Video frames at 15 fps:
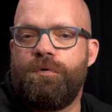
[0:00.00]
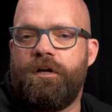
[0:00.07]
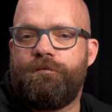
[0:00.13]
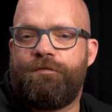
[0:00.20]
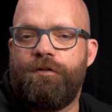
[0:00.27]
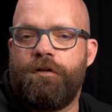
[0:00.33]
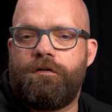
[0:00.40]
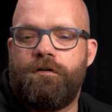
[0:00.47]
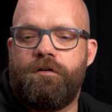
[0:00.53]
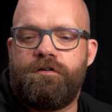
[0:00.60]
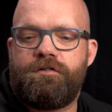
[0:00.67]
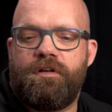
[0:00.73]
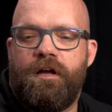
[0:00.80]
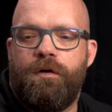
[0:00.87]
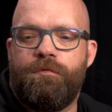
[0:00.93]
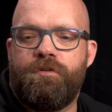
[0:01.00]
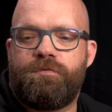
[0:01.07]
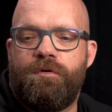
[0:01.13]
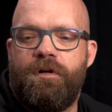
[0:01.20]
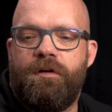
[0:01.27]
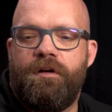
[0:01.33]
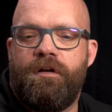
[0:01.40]
on filters, I was
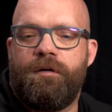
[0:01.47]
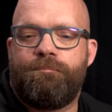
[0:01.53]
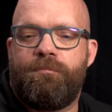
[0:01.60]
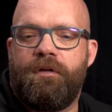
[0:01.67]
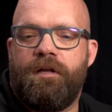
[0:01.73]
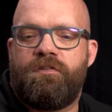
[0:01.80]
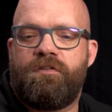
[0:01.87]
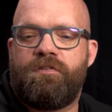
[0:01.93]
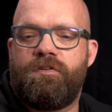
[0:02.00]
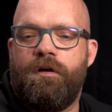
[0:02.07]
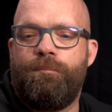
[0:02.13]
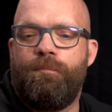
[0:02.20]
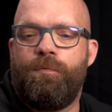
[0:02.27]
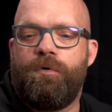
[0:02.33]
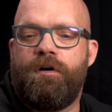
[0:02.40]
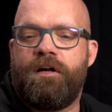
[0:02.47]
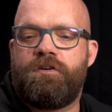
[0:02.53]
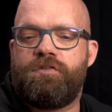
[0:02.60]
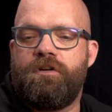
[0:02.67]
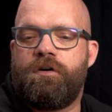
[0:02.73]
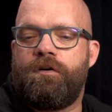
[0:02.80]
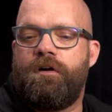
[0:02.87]
running up that some were
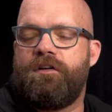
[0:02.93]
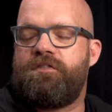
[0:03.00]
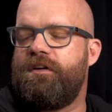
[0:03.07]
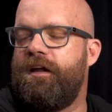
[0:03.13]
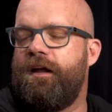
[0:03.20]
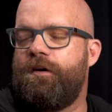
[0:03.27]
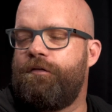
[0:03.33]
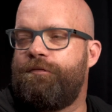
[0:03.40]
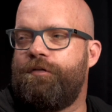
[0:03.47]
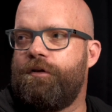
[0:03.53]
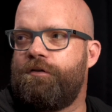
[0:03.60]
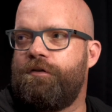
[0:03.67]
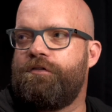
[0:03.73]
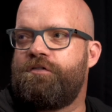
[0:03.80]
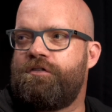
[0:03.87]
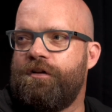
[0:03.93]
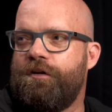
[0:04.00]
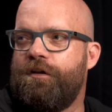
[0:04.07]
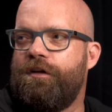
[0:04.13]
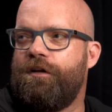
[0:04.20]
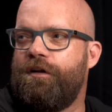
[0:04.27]
actually crossing air filters to